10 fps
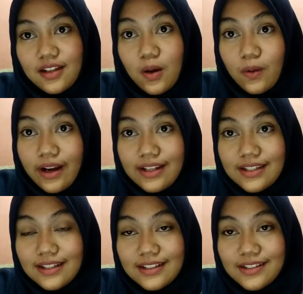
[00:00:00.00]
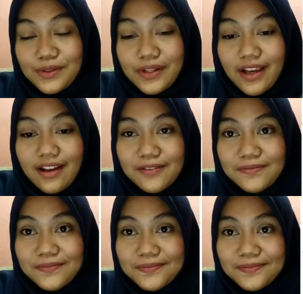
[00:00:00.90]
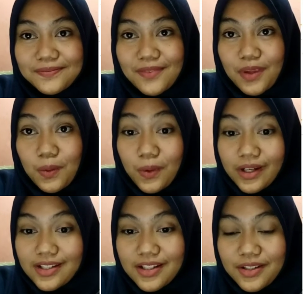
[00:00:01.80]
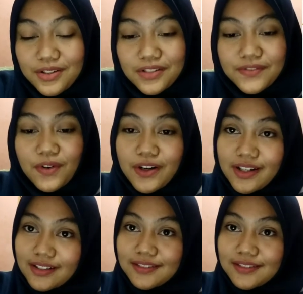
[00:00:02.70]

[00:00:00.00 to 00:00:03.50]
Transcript: Alright, Surya, what is it used for?